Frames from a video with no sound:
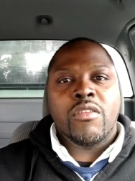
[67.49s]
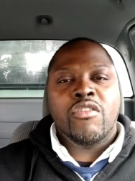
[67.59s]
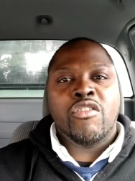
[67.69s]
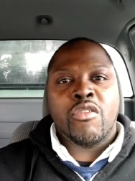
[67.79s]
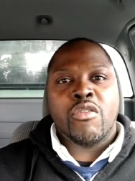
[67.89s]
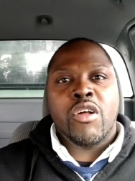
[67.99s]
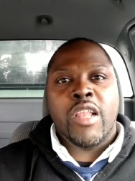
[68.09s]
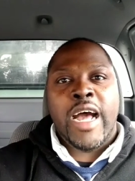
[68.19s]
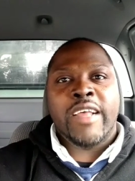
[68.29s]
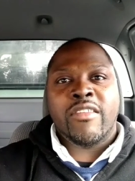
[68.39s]

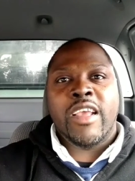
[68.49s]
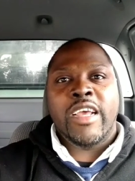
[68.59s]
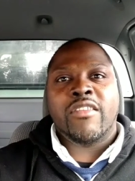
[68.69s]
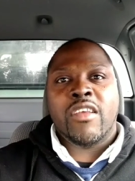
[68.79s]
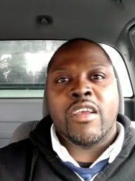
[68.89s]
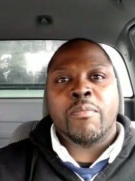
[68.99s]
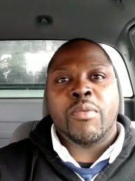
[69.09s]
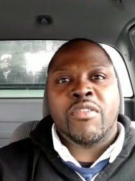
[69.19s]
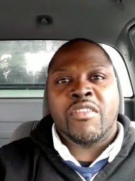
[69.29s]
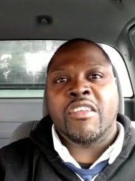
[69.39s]
generalize it as a
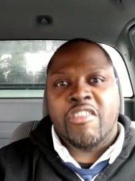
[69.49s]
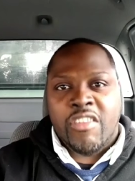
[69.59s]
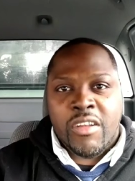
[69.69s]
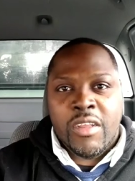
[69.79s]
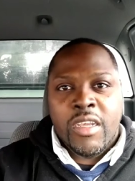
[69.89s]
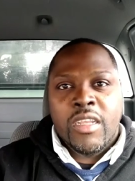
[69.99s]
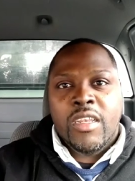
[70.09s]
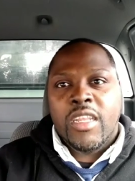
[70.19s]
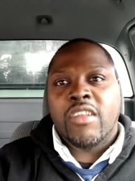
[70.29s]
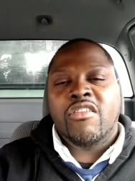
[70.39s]
position,
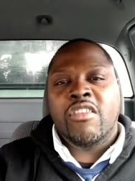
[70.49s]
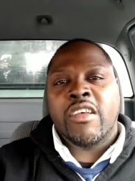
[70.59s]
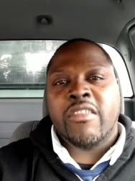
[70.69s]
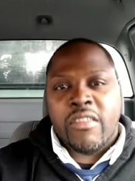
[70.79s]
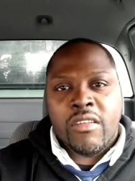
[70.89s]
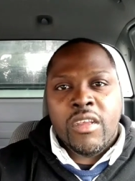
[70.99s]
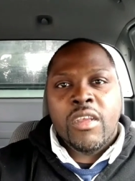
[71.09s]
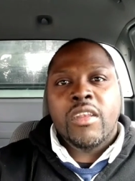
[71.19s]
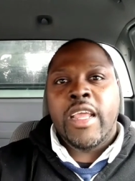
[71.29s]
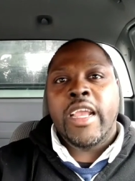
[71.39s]
then it's just
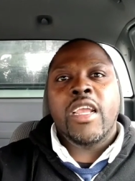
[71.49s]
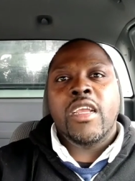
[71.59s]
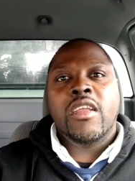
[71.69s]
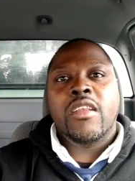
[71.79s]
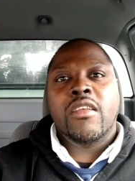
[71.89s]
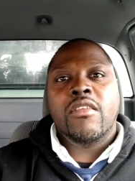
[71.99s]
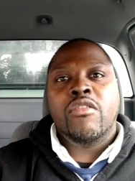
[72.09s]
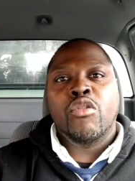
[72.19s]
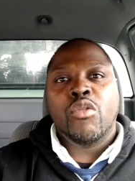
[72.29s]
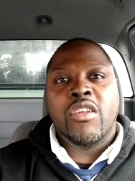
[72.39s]
they
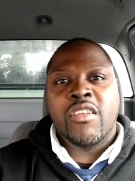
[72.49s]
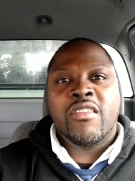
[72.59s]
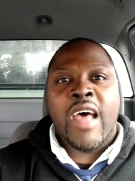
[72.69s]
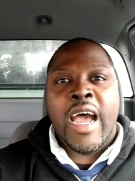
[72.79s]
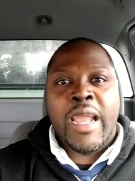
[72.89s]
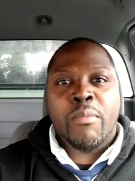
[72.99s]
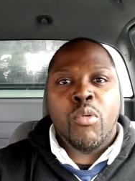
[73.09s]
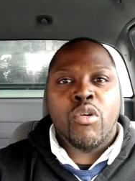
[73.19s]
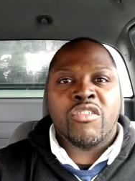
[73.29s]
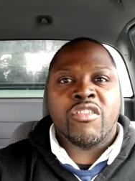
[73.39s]
do the design
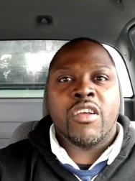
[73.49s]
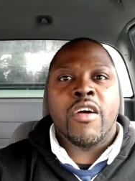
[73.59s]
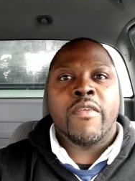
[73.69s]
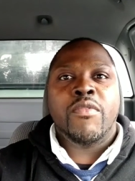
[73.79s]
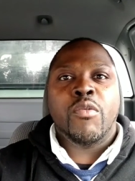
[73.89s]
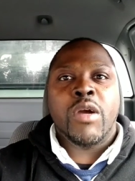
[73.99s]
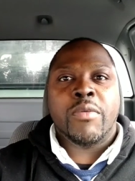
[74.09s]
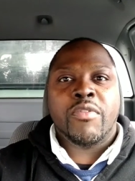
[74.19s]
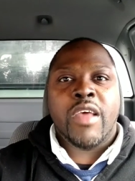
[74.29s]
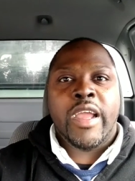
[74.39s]
portion of the
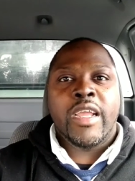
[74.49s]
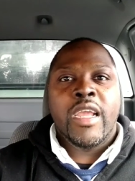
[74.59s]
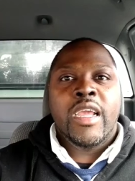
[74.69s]
website.